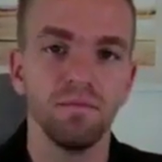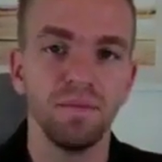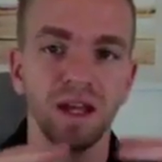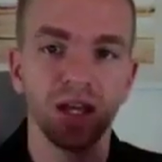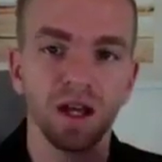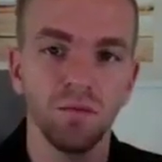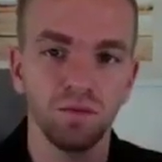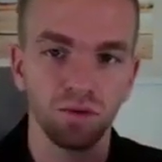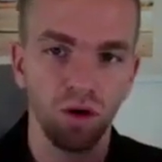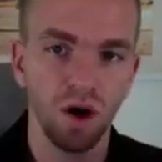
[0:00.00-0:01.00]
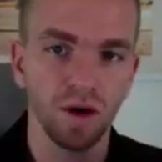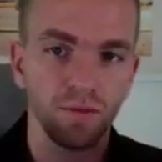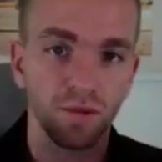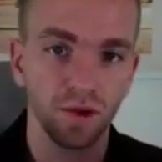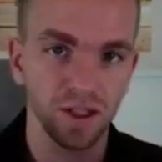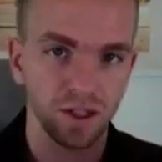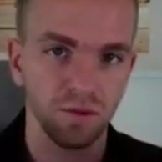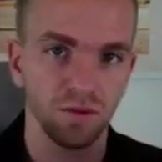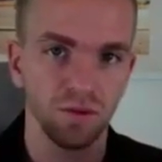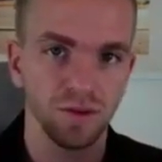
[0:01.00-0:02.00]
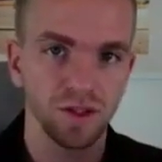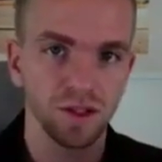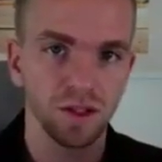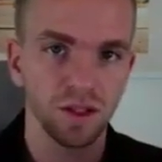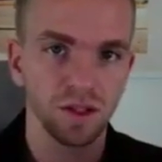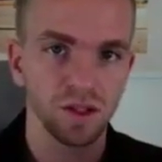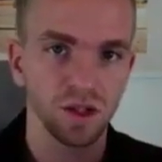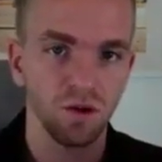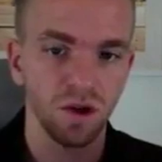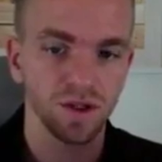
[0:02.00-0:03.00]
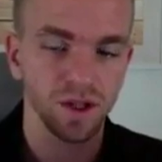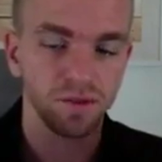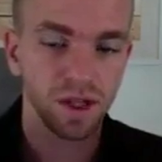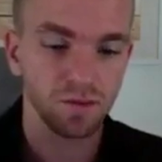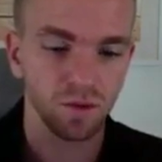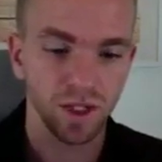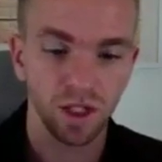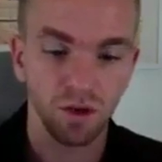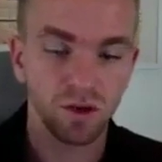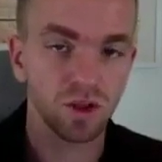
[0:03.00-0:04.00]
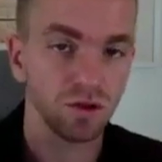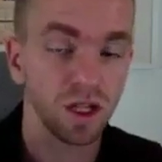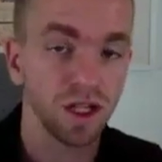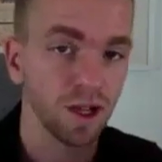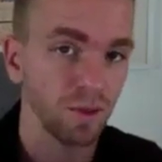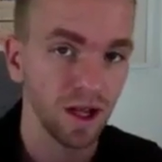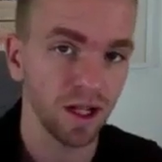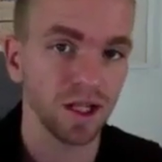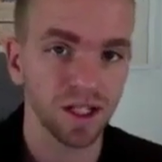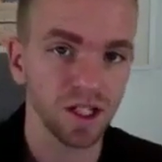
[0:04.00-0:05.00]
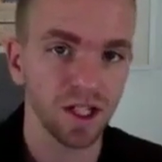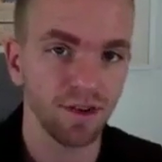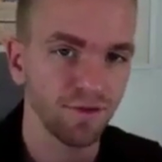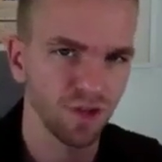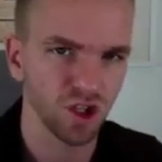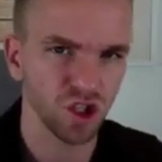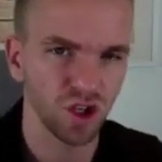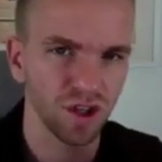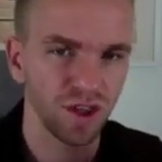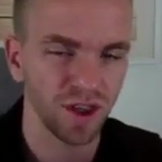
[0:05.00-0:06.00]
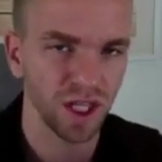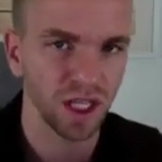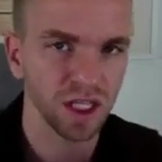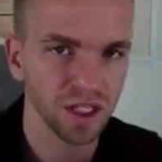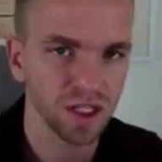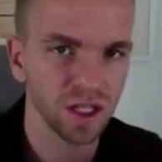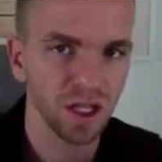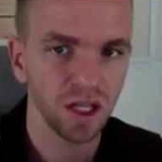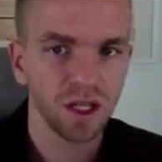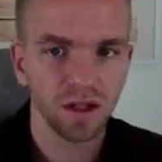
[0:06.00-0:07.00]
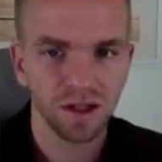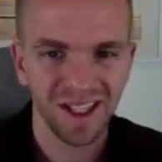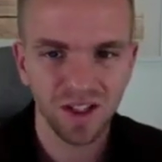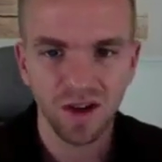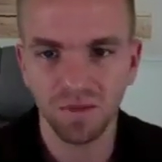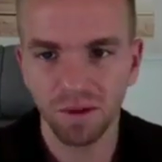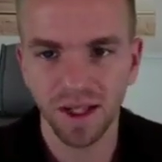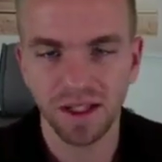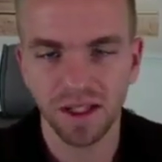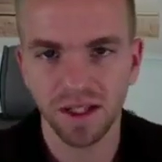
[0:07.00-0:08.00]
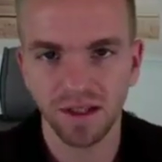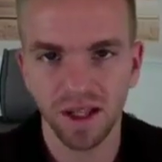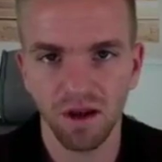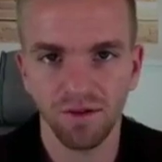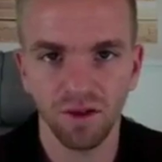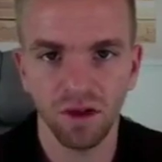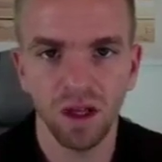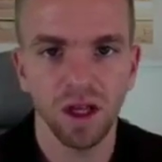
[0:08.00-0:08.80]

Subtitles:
big, broad principles. So sometimes we don't do click-by-click stuff for certain things. In certain places, it's helpful.